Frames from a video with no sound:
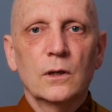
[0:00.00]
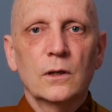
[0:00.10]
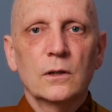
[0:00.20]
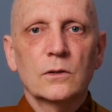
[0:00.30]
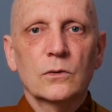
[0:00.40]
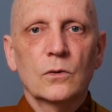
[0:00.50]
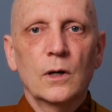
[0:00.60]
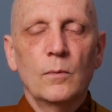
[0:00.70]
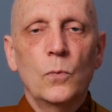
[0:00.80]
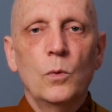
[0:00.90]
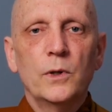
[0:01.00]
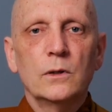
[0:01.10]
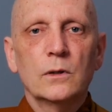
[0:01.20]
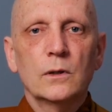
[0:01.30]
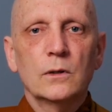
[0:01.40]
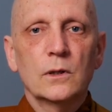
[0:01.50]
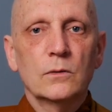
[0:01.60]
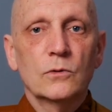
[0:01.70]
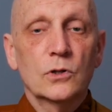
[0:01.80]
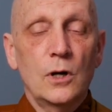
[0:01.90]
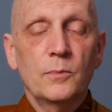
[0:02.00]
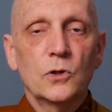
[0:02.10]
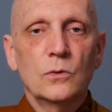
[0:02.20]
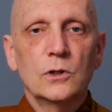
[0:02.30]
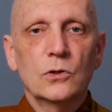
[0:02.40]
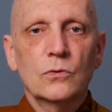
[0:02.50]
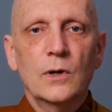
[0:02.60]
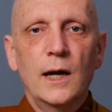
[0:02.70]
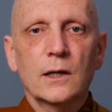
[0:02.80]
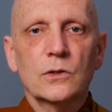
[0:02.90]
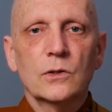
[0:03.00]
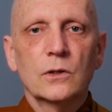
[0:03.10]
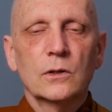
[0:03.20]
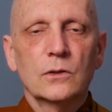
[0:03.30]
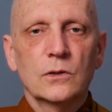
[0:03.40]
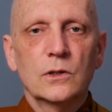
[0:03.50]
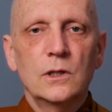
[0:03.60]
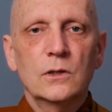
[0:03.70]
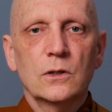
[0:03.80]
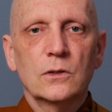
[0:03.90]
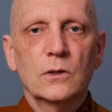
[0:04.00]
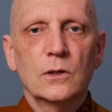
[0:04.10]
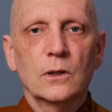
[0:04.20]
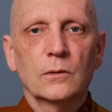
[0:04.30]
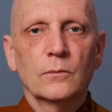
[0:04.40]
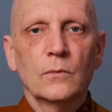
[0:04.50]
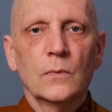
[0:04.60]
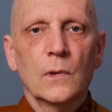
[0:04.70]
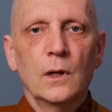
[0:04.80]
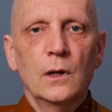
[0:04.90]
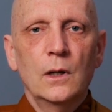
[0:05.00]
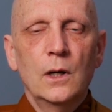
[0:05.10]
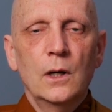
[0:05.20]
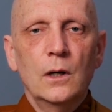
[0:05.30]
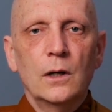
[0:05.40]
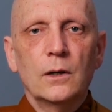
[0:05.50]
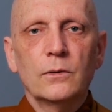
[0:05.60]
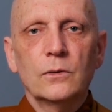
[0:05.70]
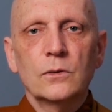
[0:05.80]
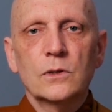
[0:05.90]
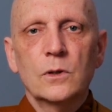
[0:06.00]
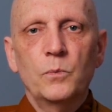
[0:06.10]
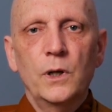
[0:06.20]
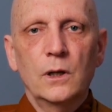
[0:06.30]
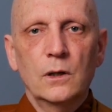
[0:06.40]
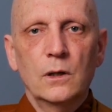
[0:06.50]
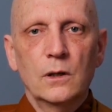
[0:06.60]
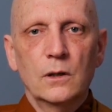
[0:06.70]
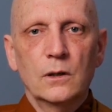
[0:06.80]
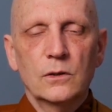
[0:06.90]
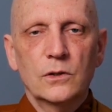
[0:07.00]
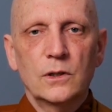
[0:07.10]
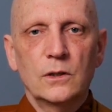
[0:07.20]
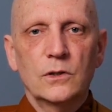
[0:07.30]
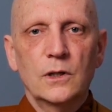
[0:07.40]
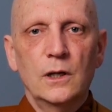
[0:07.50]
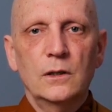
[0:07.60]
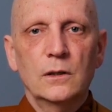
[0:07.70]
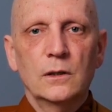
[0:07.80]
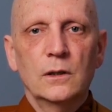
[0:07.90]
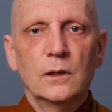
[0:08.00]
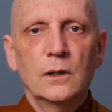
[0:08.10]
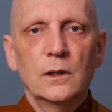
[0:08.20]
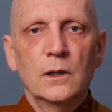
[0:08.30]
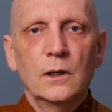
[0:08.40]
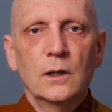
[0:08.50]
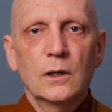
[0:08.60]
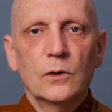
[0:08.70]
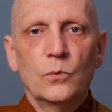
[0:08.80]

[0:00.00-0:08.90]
it's a moment that stops you in your tracks to see such a thing. There is the pink sunset, the